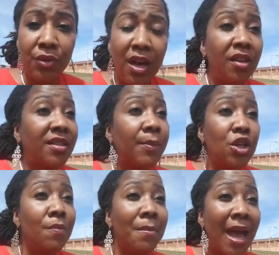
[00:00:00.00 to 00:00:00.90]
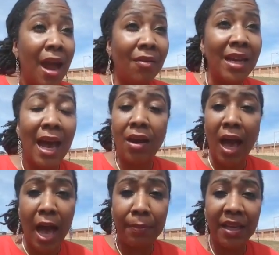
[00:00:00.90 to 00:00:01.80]
Some of you married out of
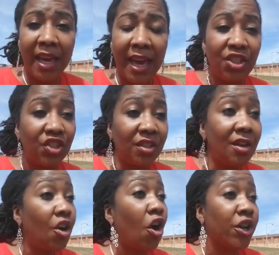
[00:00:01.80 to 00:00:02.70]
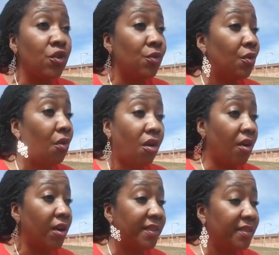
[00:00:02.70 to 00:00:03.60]
obligation, or
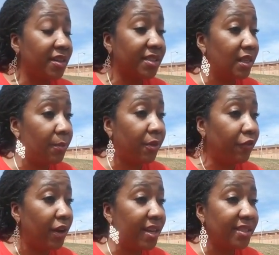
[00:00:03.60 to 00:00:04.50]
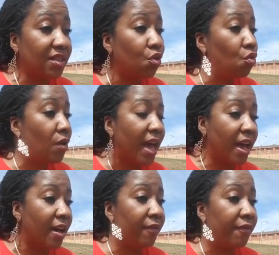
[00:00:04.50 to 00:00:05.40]
there's some of us who
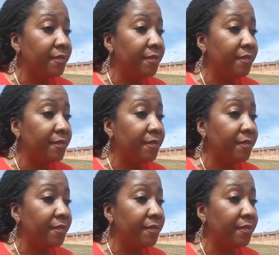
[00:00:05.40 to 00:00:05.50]
have